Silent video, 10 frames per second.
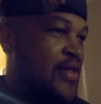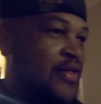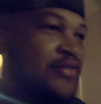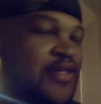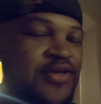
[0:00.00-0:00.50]

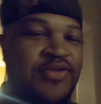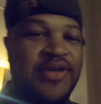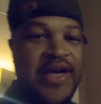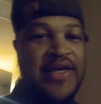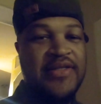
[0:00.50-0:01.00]
I'll tell you
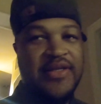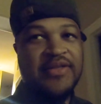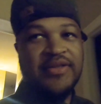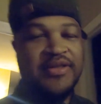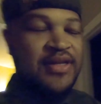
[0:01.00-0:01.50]
guys that
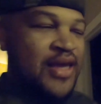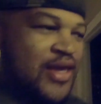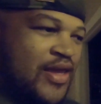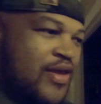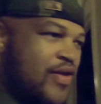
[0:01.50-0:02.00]

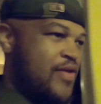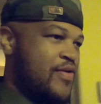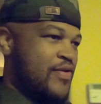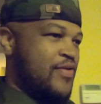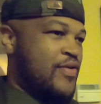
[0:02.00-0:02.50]
today
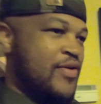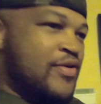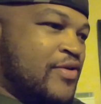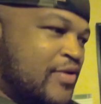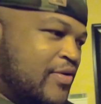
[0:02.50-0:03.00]

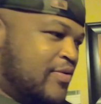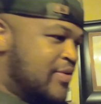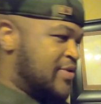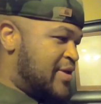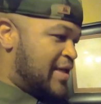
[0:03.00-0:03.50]

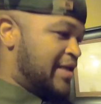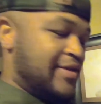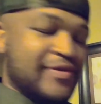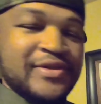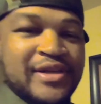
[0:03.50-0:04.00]
was a hell
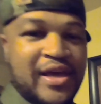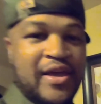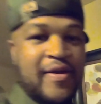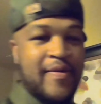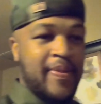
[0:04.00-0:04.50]
of a
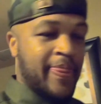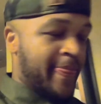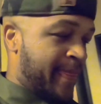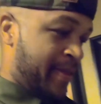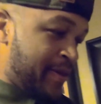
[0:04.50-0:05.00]
day,
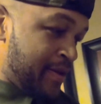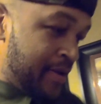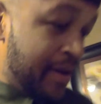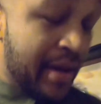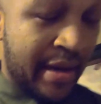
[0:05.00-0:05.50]

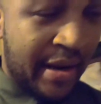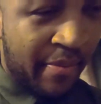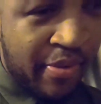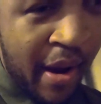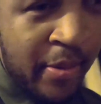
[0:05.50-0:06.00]
and And
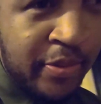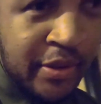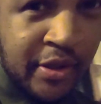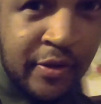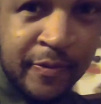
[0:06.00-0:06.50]
I'm
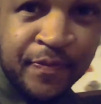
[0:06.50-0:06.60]
probably